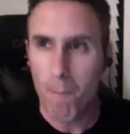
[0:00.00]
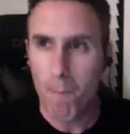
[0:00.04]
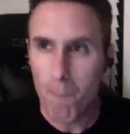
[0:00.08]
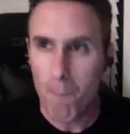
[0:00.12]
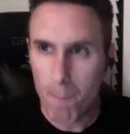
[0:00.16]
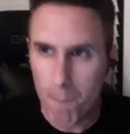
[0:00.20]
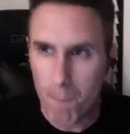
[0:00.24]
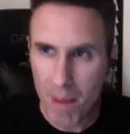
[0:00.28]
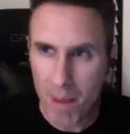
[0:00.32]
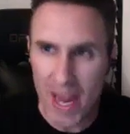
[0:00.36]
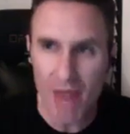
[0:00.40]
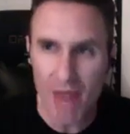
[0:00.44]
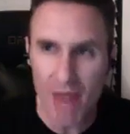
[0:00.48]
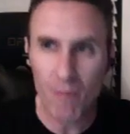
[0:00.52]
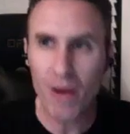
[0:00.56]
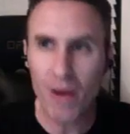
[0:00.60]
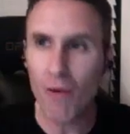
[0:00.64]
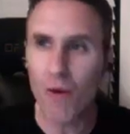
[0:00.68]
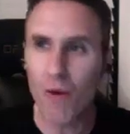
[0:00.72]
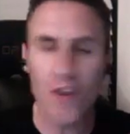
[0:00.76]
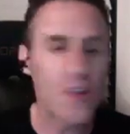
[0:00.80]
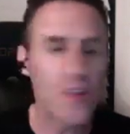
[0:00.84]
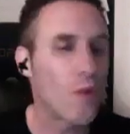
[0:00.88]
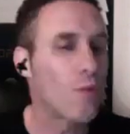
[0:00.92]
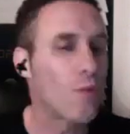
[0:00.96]
we
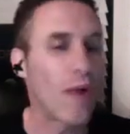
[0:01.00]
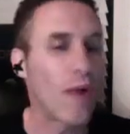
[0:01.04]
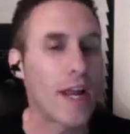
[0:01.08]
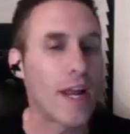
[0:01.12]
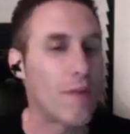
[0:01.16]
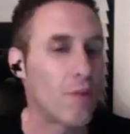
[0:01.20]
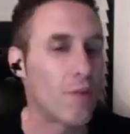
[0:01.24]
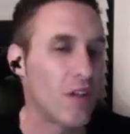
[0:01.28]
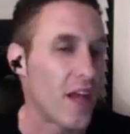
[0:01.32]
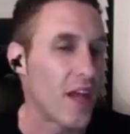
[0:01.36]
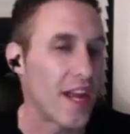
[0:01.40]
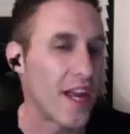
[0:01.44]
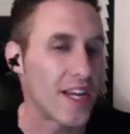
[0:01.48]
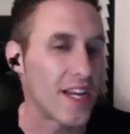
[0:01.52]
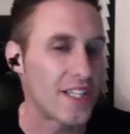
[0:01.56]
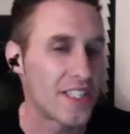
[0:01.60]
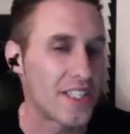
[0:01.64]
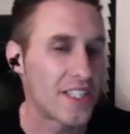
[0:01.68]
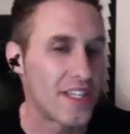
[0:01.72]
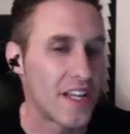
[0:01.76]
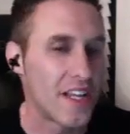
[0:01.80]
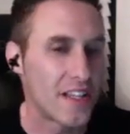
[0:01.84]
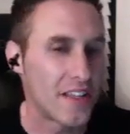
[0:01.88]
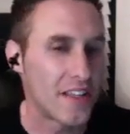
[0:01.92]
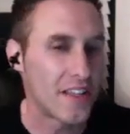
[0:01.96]
were in the right place.
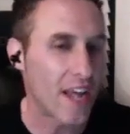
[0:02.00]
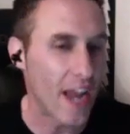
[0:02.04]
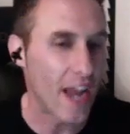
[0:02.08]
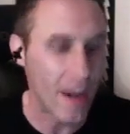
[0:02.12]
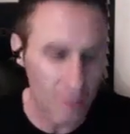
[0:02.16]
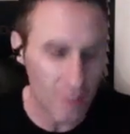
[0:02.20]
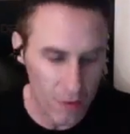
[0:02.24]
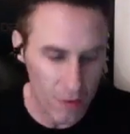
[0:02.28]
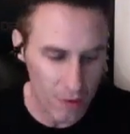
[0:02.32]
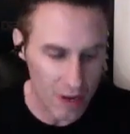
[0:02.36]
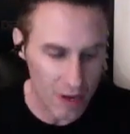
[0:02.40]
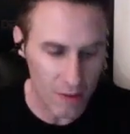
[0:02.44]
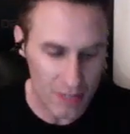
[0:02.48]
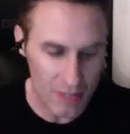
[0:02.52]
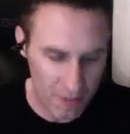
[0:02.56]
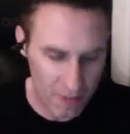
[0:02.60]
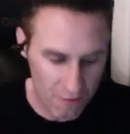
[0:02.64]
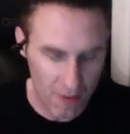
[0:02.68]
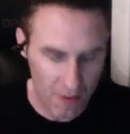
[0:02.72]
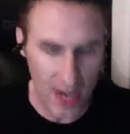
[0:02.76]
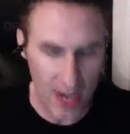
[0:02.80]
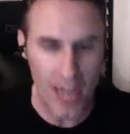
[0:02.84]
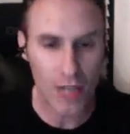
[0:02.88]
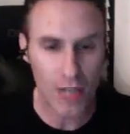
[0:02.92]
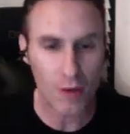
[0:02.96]
That everyone that was a
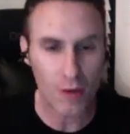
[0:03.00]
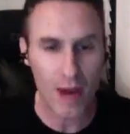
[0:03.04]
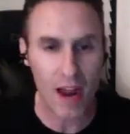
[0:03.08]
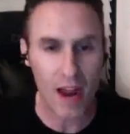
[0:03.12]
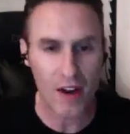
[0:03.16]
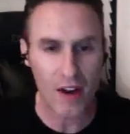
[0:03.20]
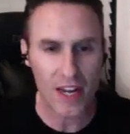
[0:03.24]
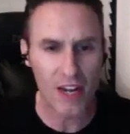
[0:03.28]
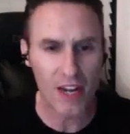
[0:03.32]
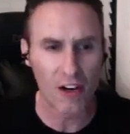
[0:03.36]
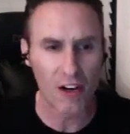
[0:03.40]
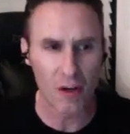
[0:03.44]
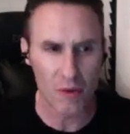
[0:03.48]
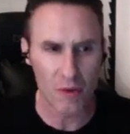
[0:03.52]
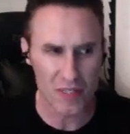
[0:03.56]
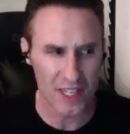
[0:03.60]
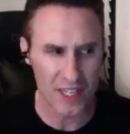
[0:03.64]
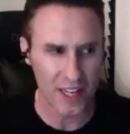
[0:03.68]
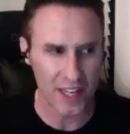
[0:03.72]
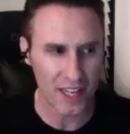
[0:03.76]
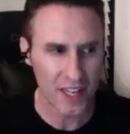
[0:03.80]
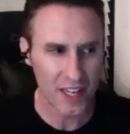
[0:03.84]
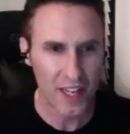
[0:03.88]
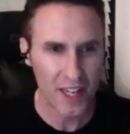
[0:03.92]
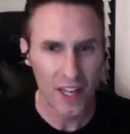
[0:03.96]
fan around here, it was
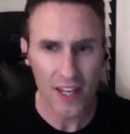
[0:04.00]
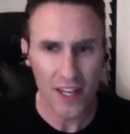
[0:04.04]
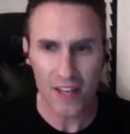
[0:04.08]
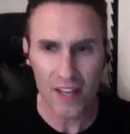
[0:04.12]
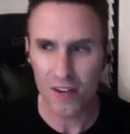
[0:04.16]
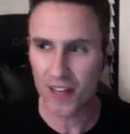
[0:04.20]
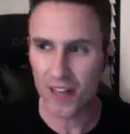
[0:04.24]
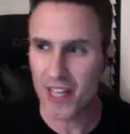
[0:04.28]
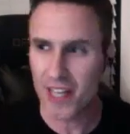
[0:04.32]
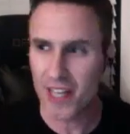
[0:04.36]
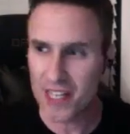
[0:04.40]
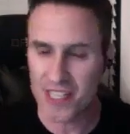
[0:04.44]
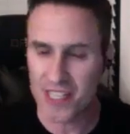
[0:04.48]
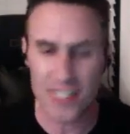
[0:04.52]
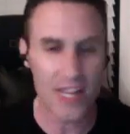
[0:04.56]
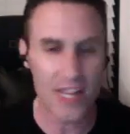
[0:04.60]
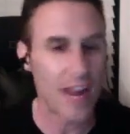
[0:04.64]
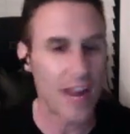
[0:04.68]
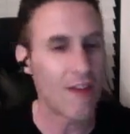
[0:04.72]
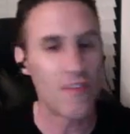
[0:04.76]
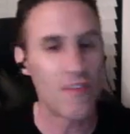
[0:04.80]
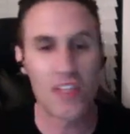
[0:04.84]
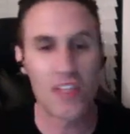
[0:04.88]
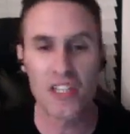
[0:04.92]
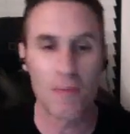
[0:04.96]
like, kids say
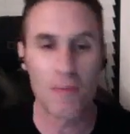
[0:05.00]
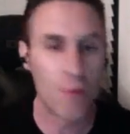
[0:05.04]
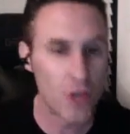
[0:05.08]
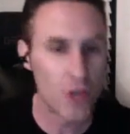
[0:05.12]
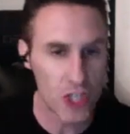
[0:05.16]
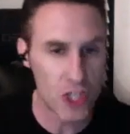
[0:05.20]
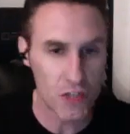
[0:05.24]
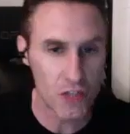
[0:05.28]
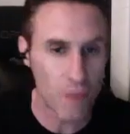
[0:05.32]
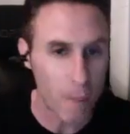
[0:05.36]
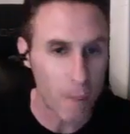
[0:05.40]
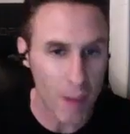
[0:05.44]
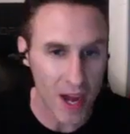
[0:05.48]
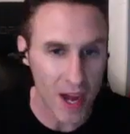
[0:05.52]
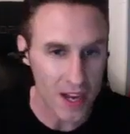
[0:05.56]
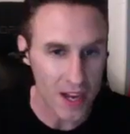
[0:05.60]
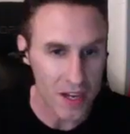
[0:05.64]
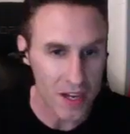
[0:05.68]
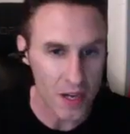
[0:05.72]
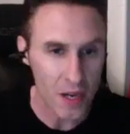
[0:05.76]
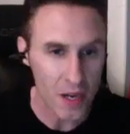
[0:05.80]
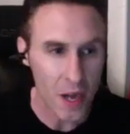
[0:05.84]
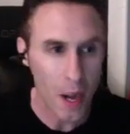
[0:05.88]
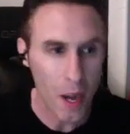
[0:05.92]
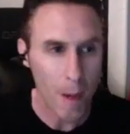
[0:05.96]
everything's a push of a button.
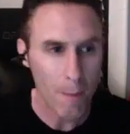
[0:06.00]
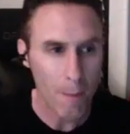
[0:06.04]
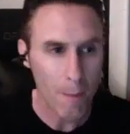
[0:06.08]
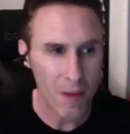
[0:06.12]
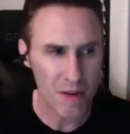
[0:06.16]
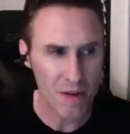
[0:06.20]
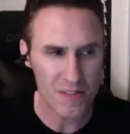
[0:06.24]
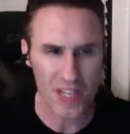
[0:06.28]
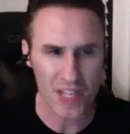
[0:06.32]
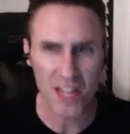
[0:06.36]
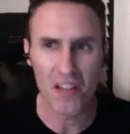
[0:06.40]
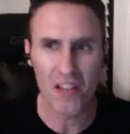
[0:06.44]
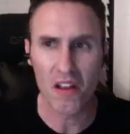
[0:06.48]
But it was like,